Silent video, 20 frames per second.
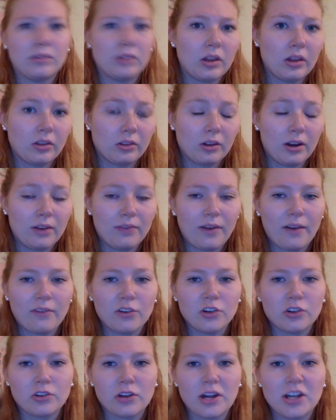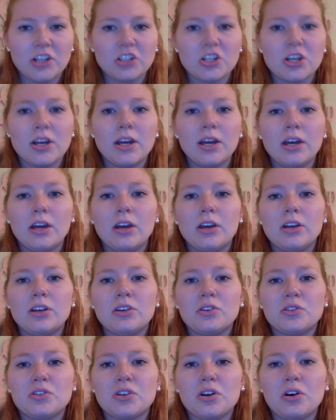the 3 to 5 year old range.
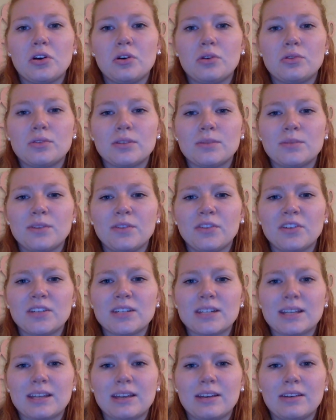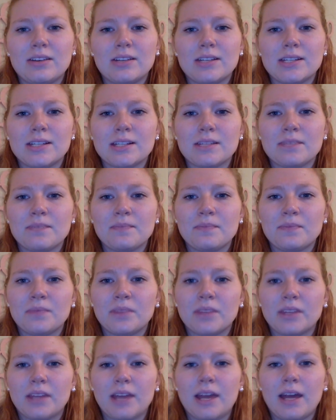So some different skills,
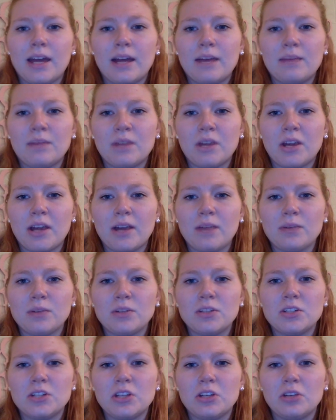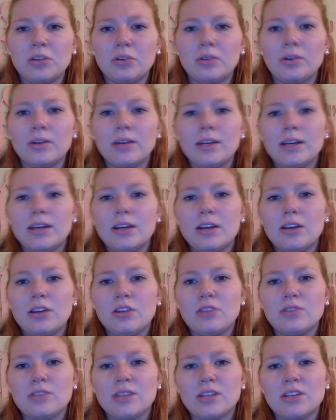and they're able to
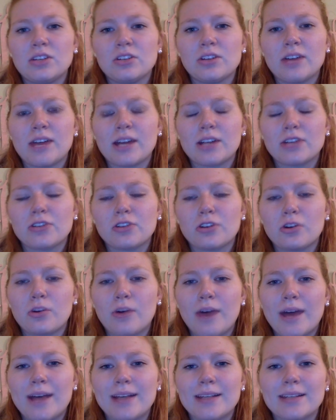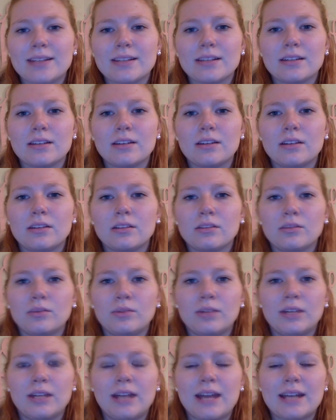use indirect requests
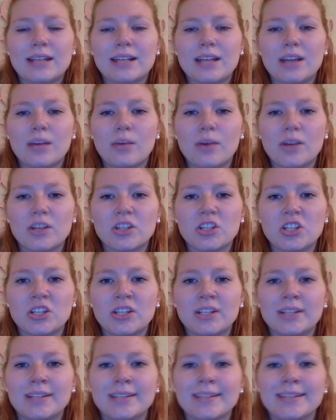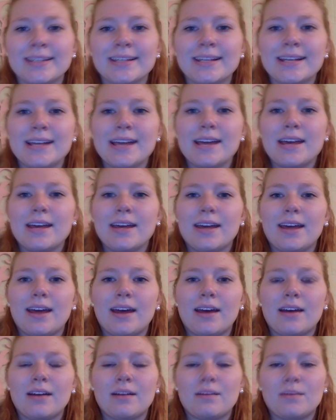when asking questions.
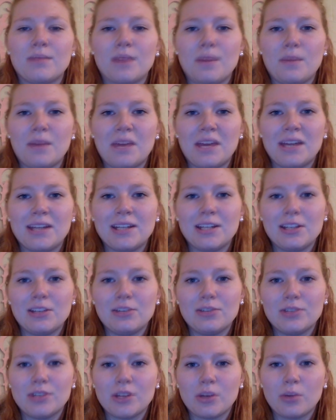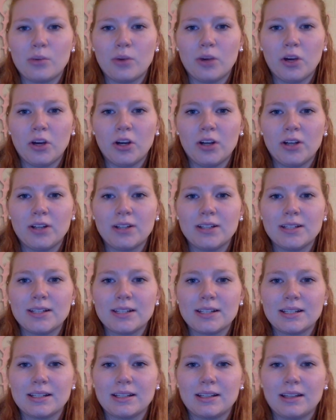They begin to use their
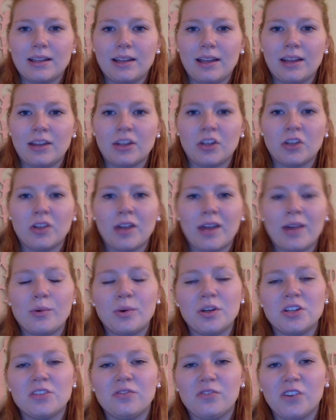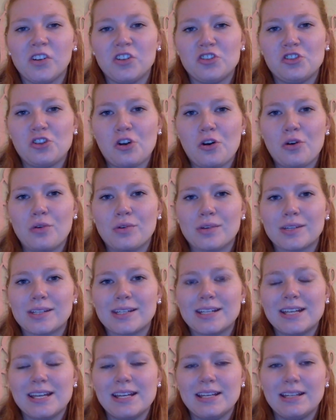words and their language for jokes,
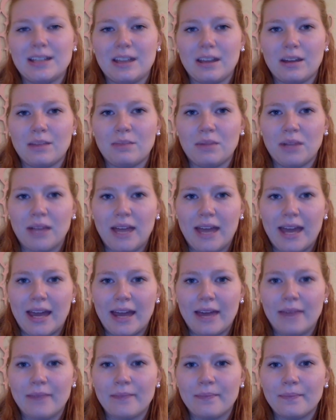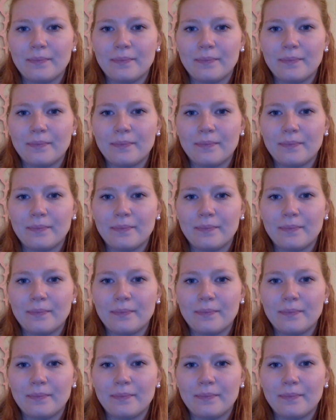teasing, and play,